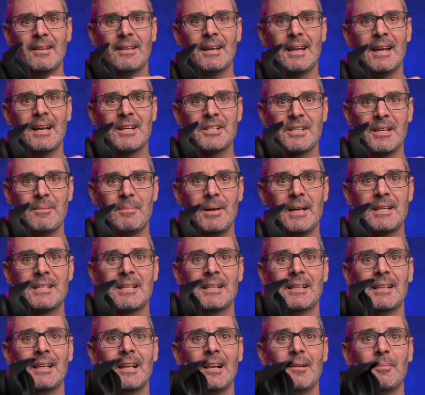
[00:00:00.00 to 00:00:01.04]
that actually makes it
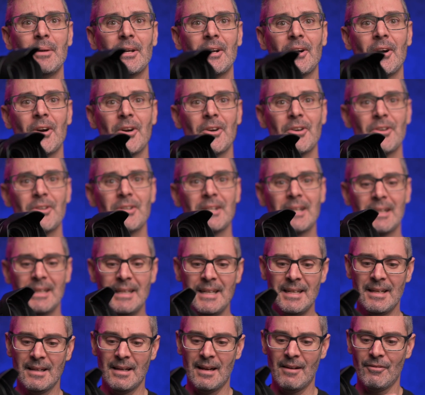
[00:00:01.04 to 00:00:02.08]
a little bit harder to
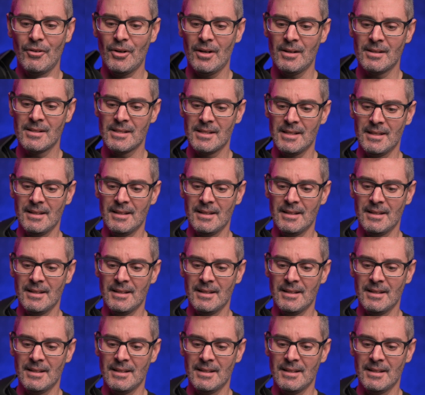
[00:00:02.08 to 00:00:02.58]
clean. I've got